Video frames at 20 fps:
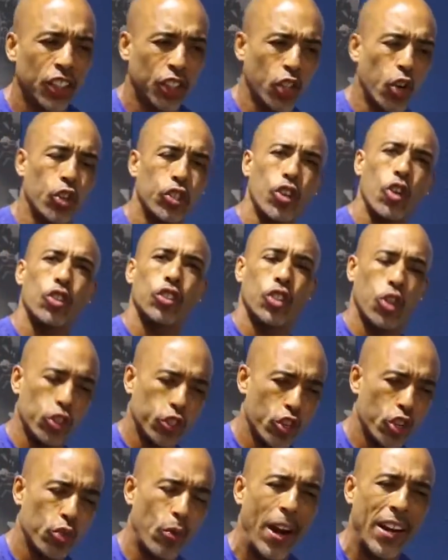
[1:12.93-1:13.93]
towards your
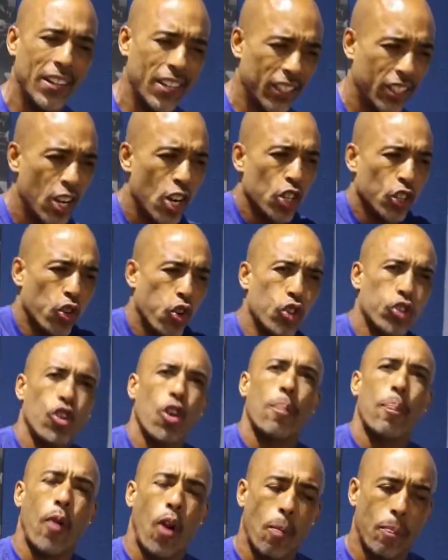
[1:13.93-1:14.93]
greatness, towards
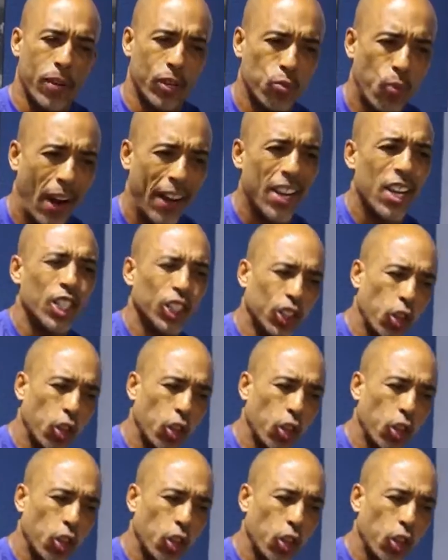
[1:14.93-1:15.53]
your purpose, right?